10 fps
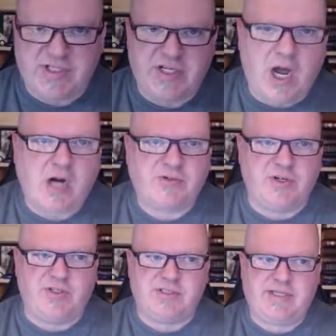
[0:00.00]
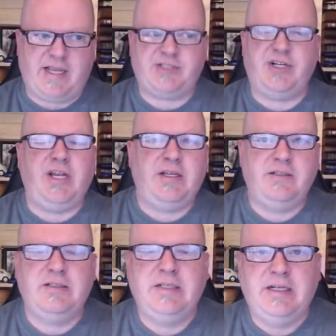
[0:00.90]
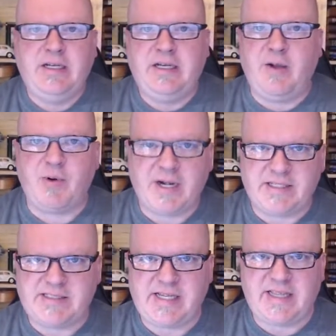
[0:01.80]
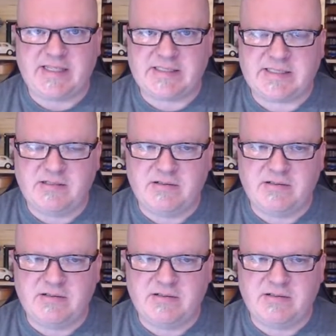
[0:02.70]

doctrinal section. And we're going to see this